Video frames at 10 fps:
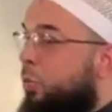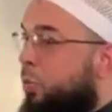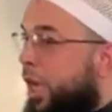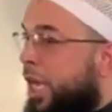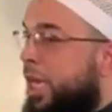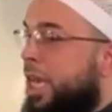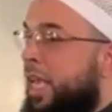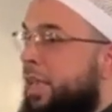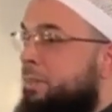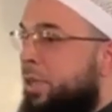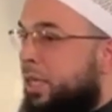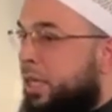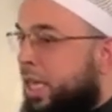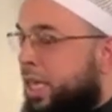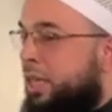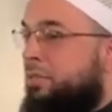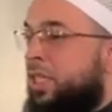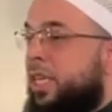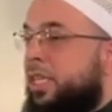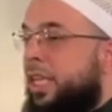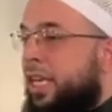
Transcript: When he believes that